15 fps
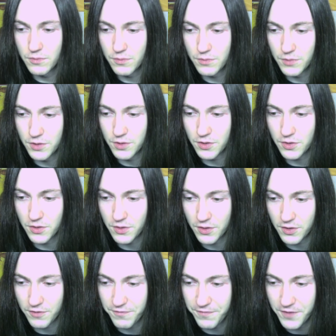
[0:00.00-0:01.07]
you're
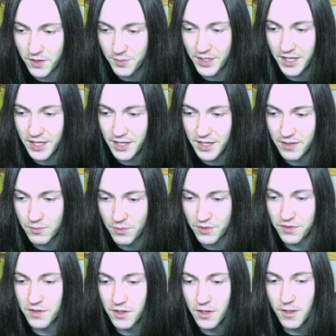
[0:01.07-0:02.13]
you're filming it with
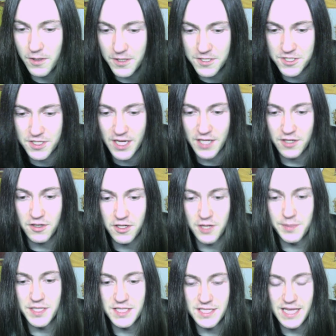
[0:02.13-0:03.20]
the knowledge that you're going to
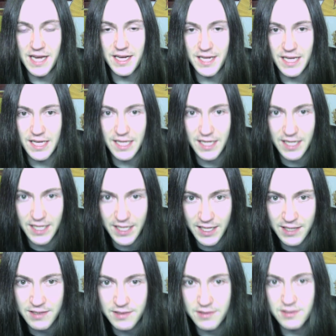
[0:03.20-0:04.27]
be sending it
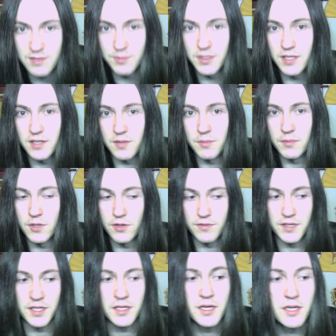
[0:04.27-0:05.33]
in to be in a
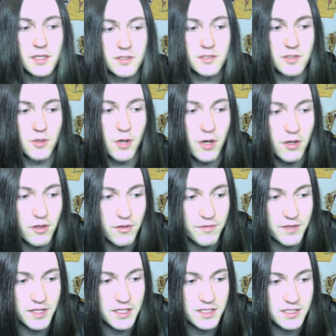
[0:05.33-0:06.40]
movie. So all of
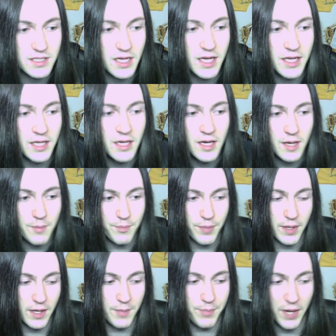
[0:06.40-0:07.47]
these like p-
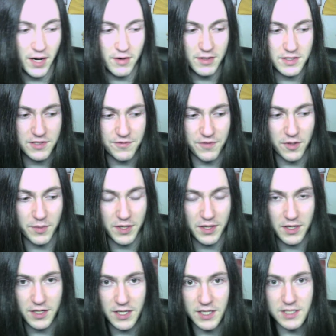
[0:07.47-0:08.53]
uh, parents filming
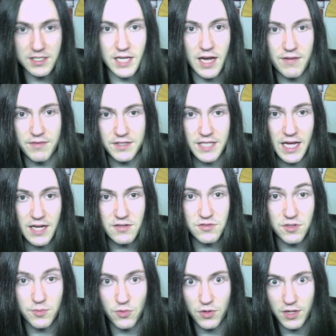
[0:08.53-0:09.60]
their kids have a
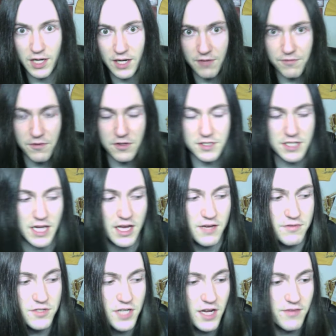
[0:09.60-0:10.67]
tantrum or like first day
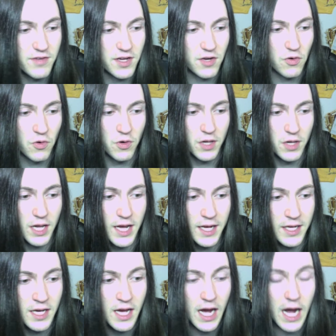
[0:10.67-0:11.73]
of shaving or like
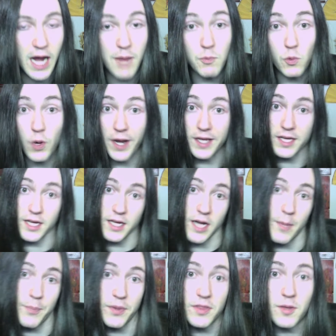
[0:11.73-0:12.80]
I'm waking
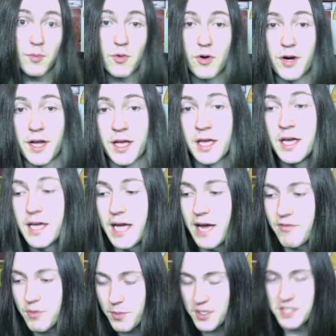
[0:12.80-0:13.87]
up in the morning.
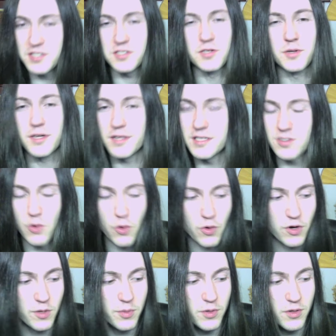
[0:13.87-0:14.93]
Everybody's doing this
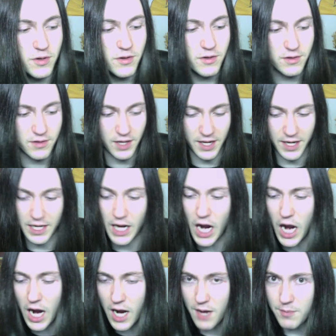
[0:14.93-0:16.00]
horrible like
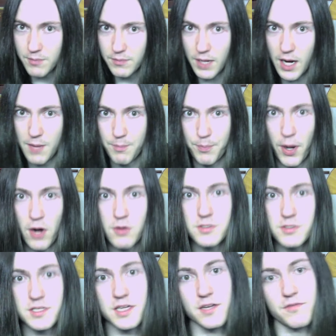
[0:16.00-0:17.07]
I'm I'm
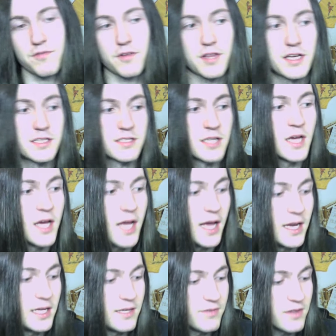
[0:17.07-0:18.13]
posing for this and
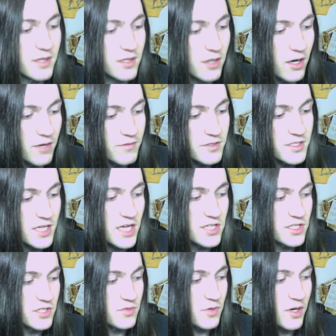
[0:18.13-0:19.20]
even the
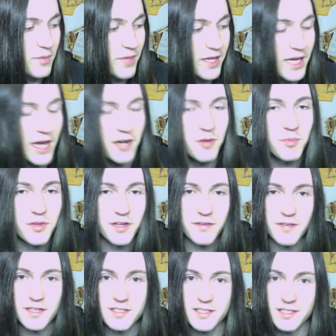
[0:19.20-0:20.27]
conversations where I'm like I don't believe
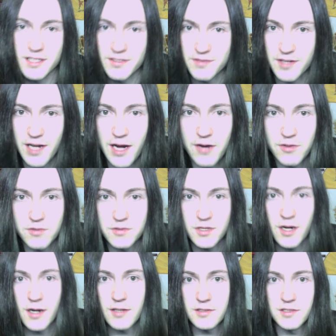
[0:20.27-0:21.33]
that's even how you
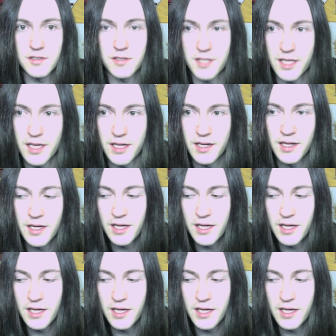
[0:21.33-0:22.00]
talk to your kid.